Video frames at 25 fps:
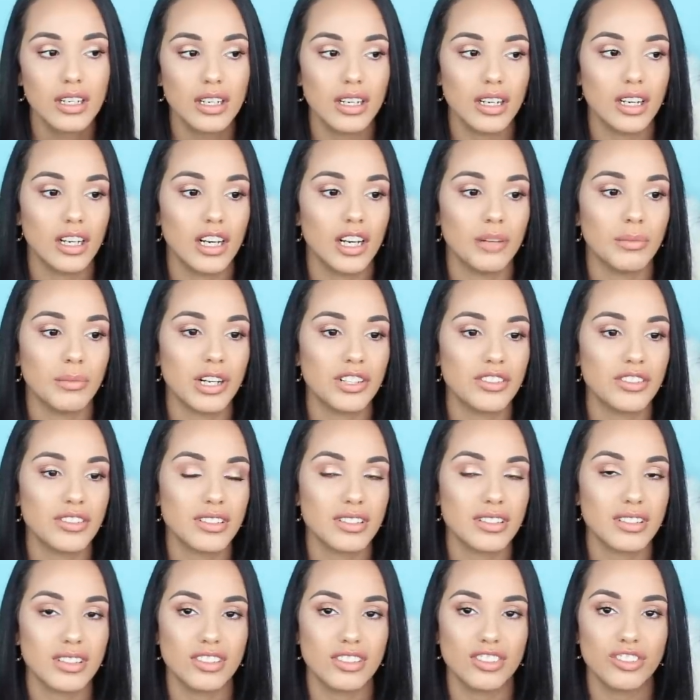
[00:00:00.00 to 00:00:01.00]
I
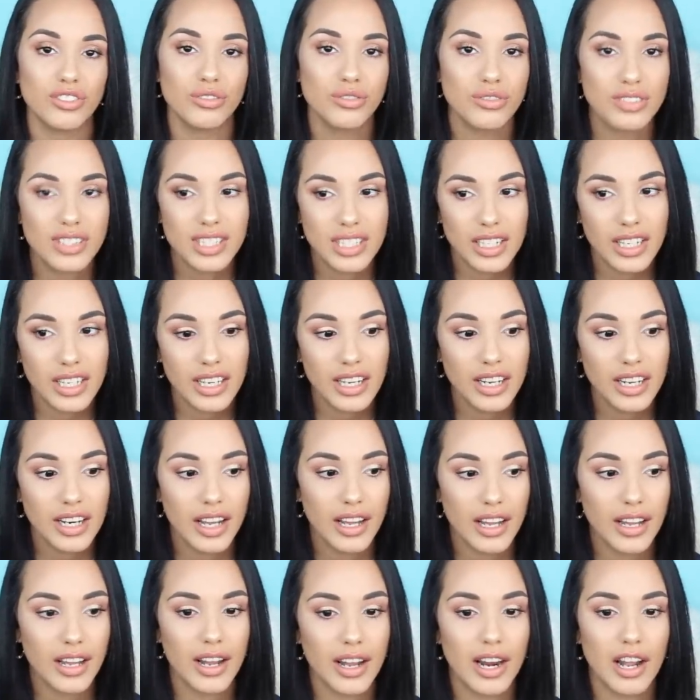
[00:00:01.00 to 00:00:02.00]
just used it
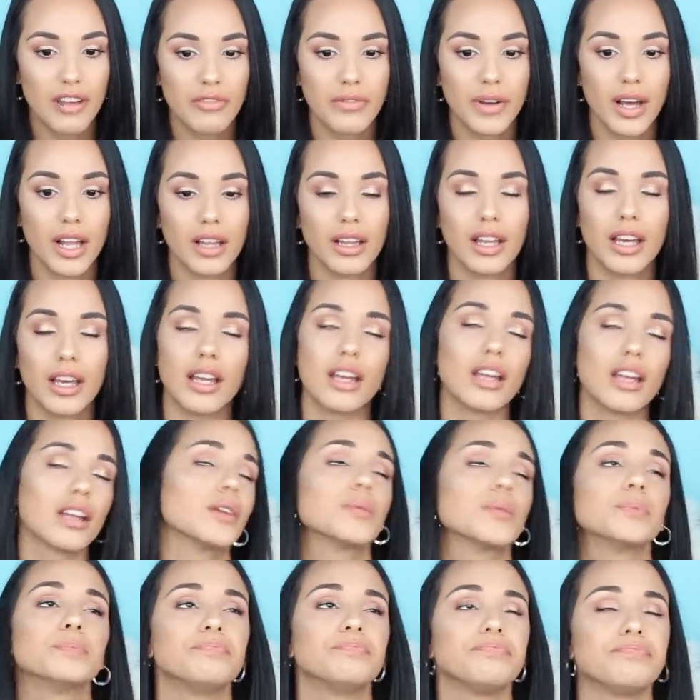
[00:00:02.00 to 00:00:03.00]
and then I felt
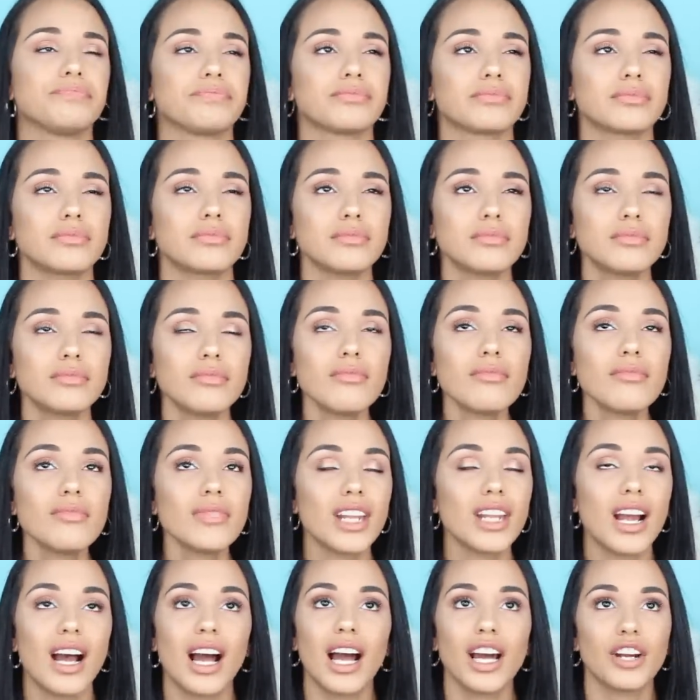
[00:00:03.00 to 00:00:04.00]
like,
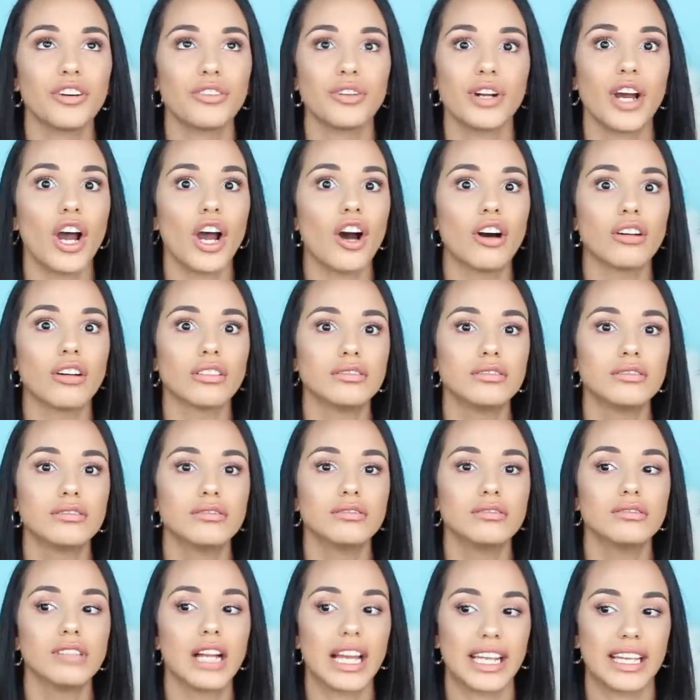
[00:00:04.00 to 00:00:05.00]
I don't know,
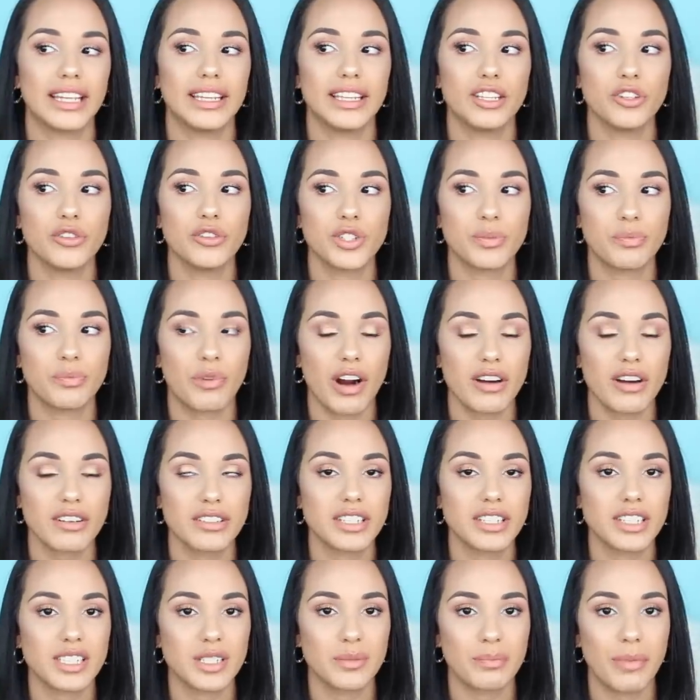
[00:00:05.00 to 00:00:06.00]
like those
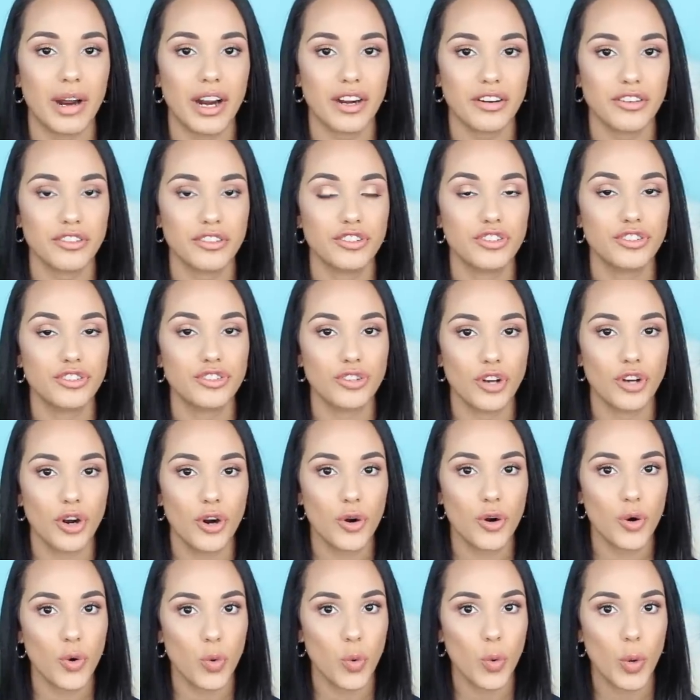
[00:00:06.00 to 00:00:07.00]
products expire
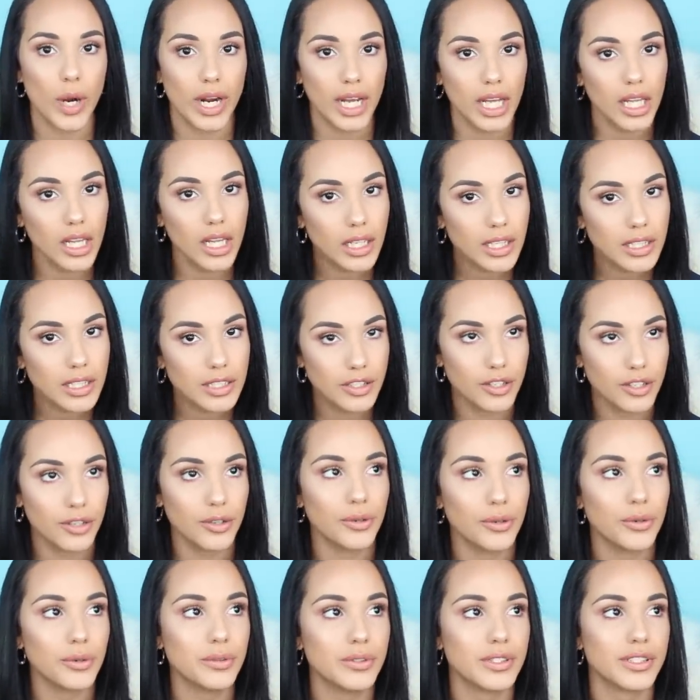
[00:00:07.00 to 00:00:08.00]
so quickly
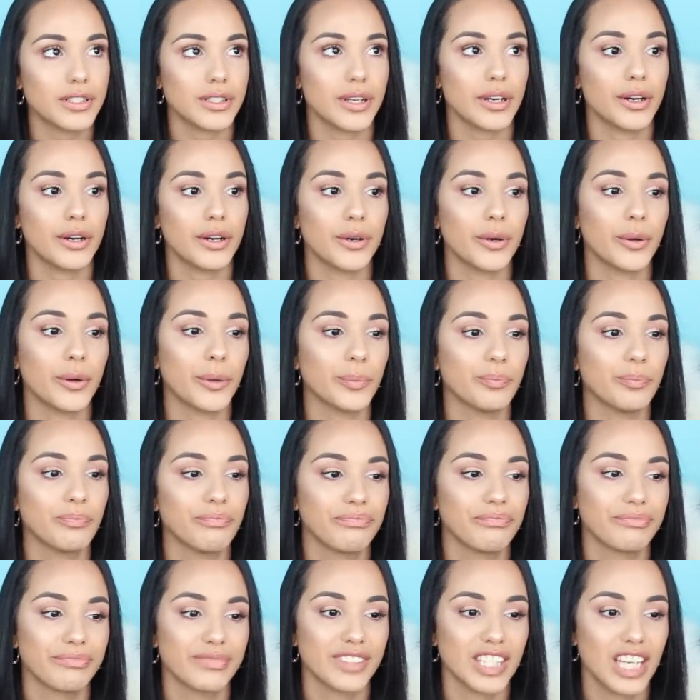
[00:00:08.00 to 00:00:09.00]
too. So
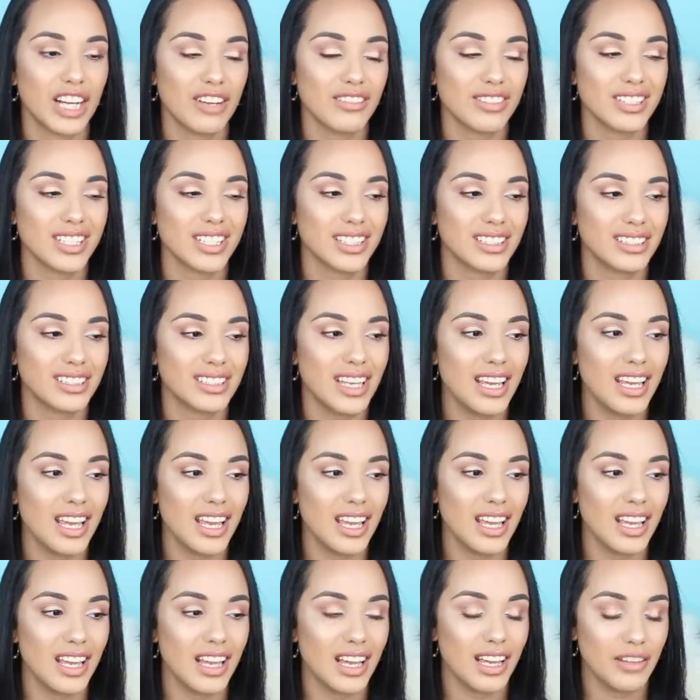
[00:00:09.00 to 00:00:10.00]
I was like,
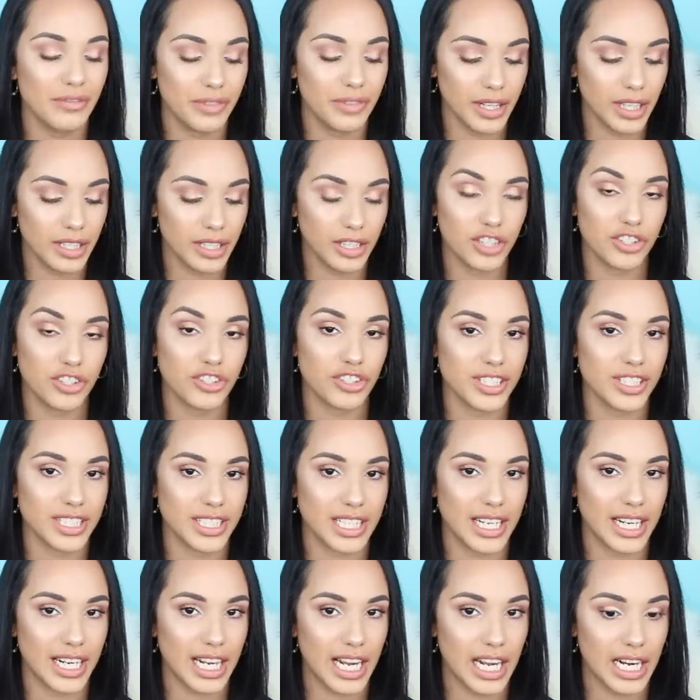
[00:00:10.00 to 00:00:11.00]
eh, I feel like they're just
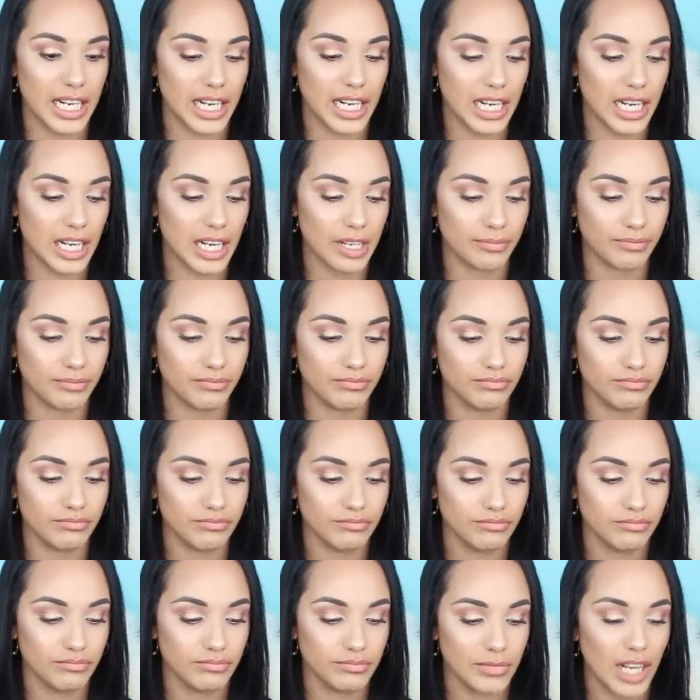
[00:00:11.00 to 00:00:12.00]
kind
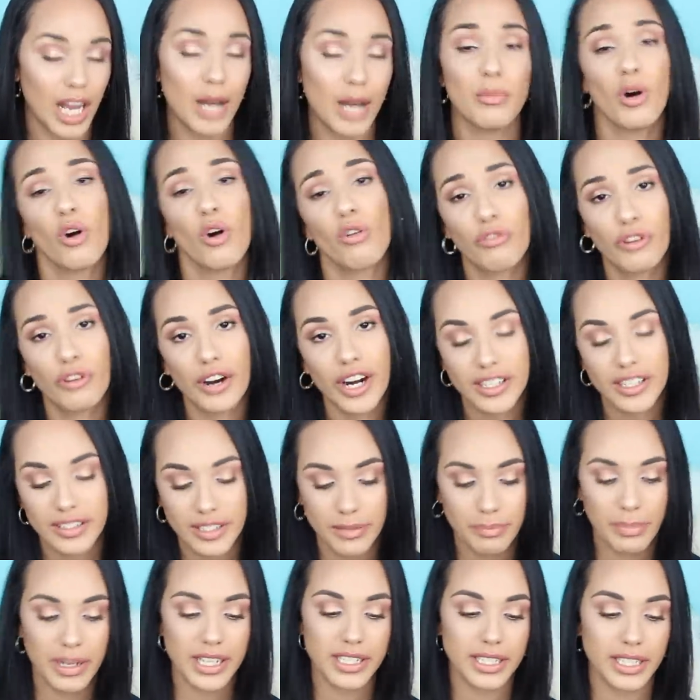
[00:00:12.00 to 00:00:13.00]
of, I'm over
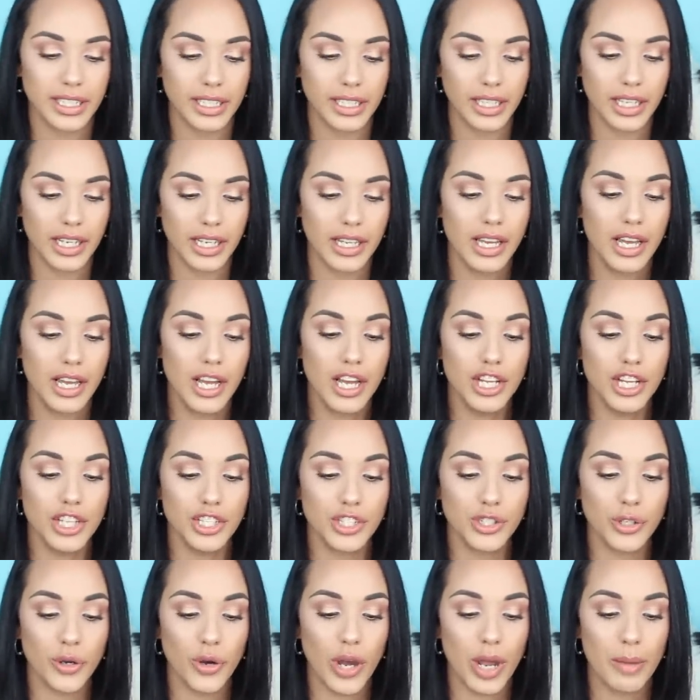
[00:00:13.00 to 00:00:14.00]
it basically.
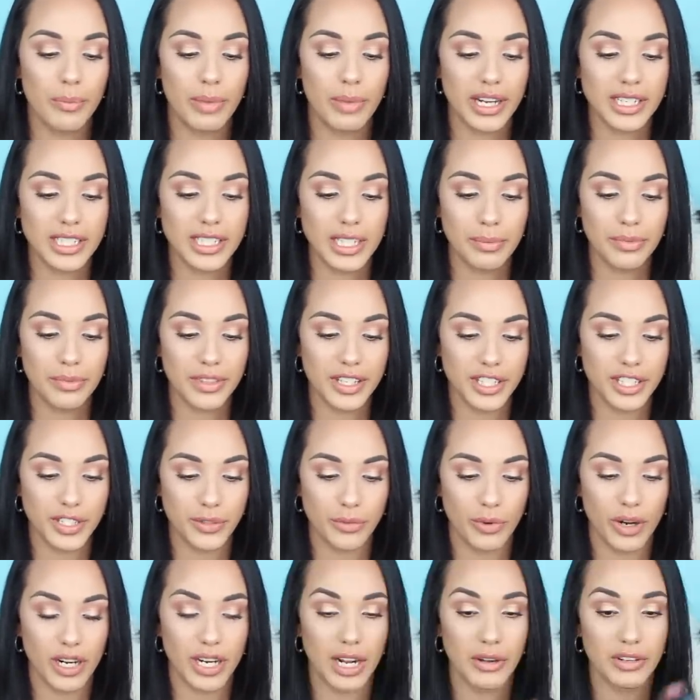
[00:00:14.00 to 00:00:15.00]
So I picked up
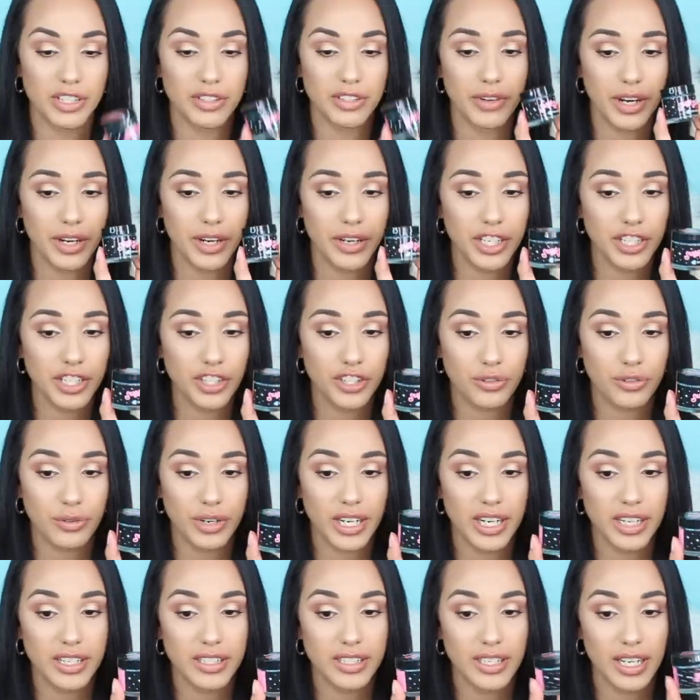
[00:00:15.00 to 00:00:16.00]
this one. I was very
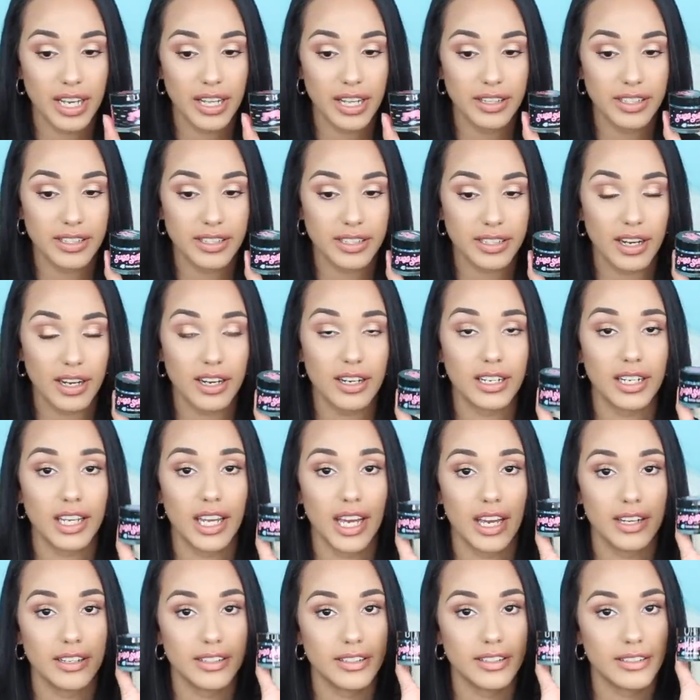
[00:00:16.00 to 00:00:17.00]
intrigued and this cotton
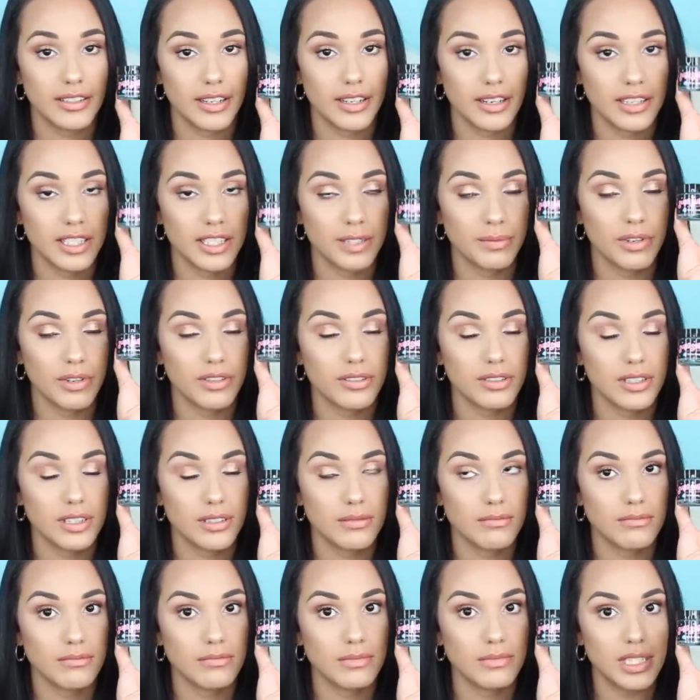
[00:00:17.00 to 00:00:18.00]
candy scent smells
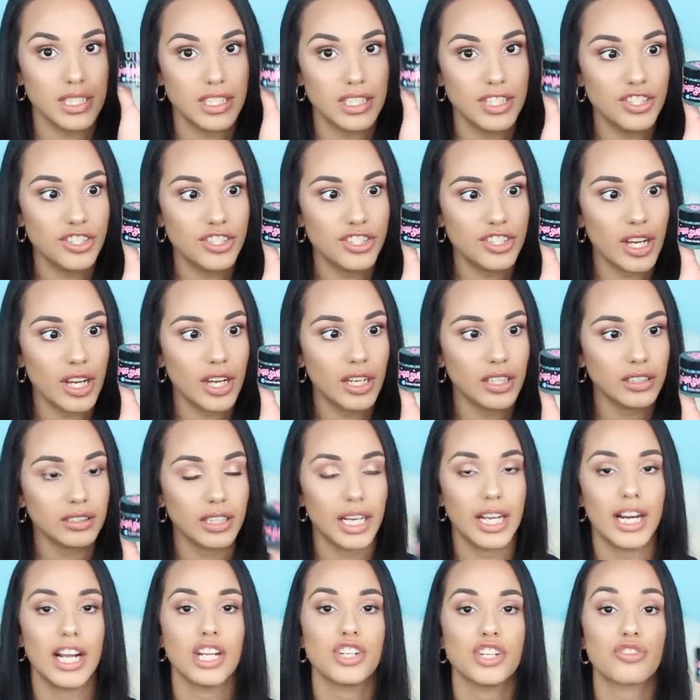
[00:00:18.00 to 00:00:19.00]
amazing.
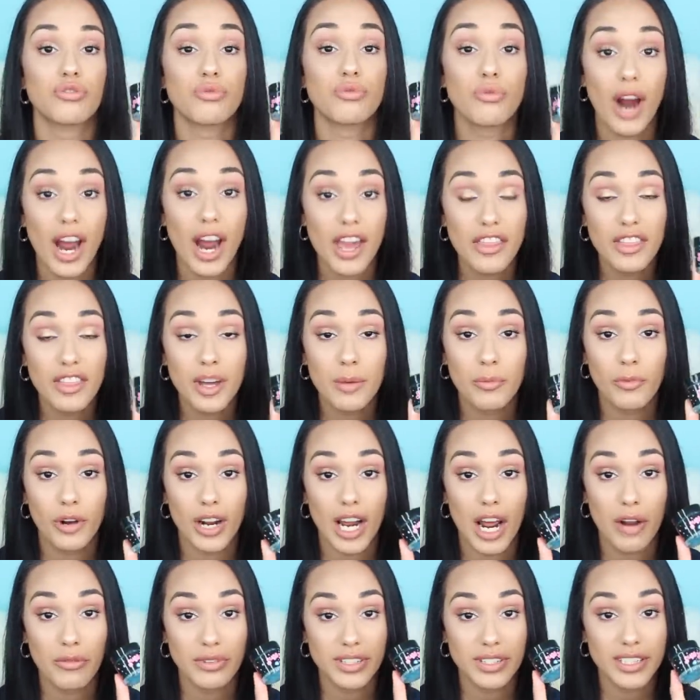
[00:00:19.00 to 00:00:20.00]
And I tried them
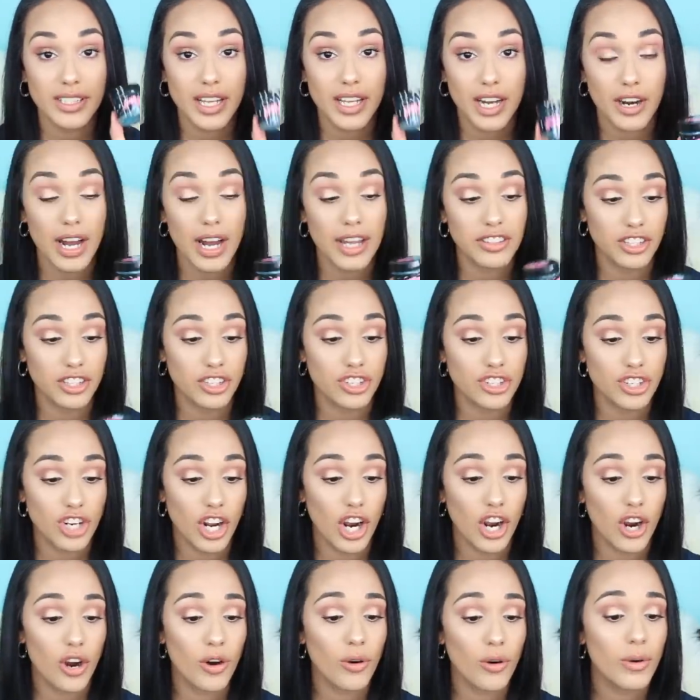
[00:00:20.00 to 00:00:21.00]
when I was there at the
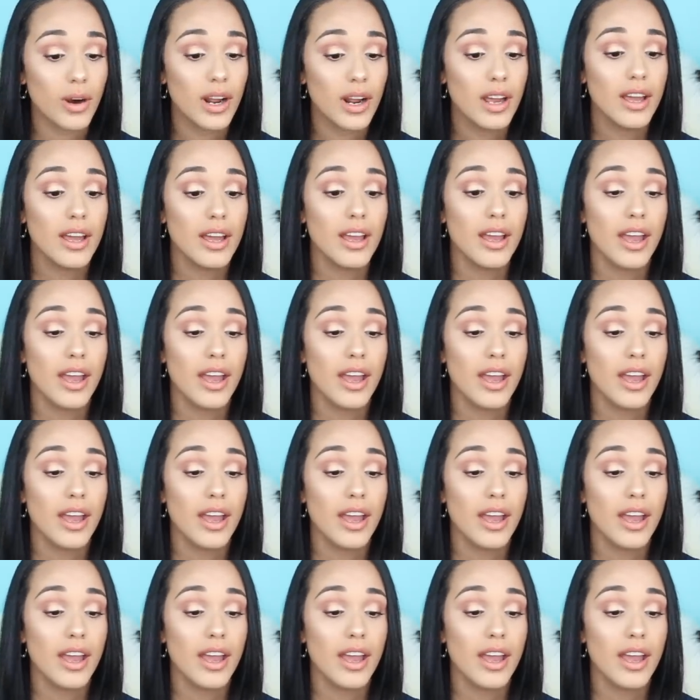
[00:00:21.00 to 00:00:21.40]
show.